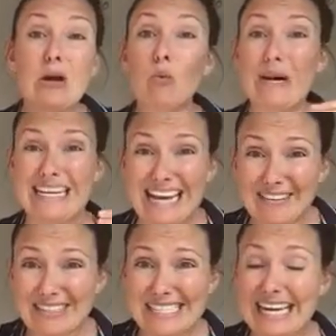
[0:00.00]
We
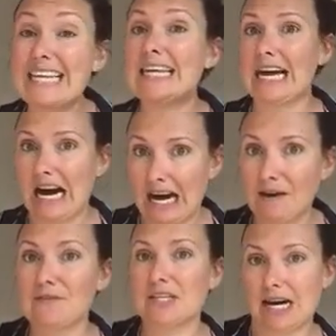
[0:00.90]
never see the
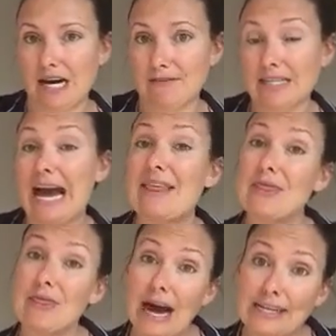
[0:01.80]
after,
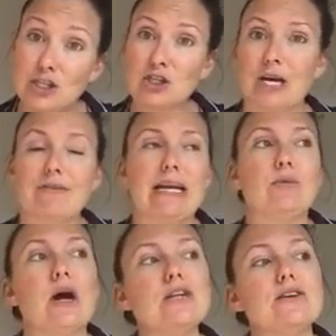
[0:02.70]
and that's generally
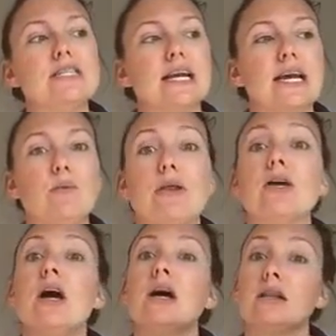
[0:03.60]
when you're dealing
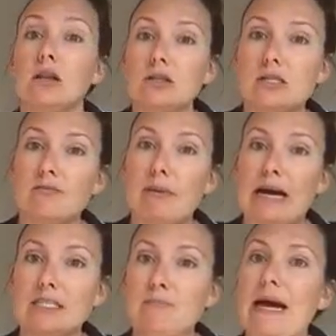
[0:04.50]
with lots of
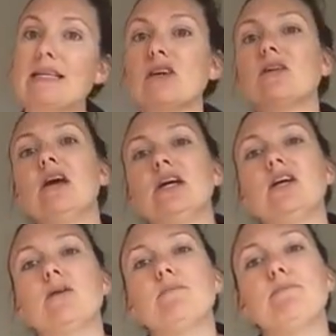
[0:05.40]
bounce back. So,
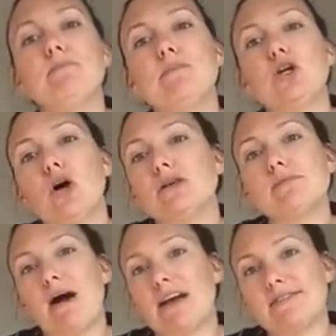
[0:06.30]

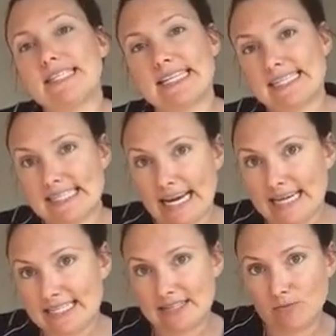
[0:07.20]
girls might have
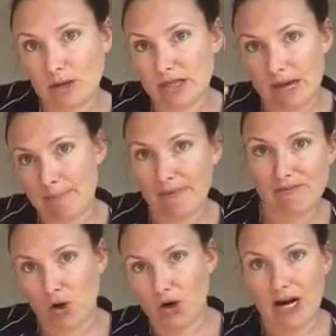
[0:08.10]
succeeded with their
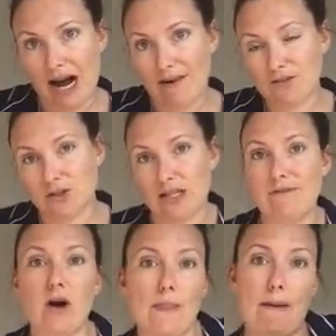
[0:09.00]
before and after, and
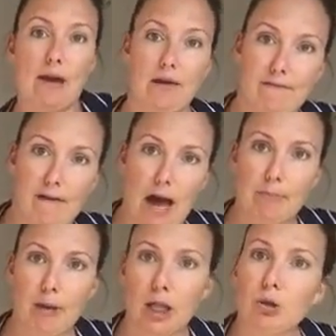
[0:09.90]
they've got their big
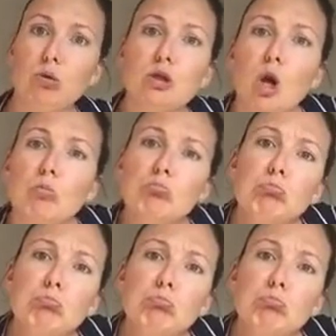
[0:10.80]
fat belly with their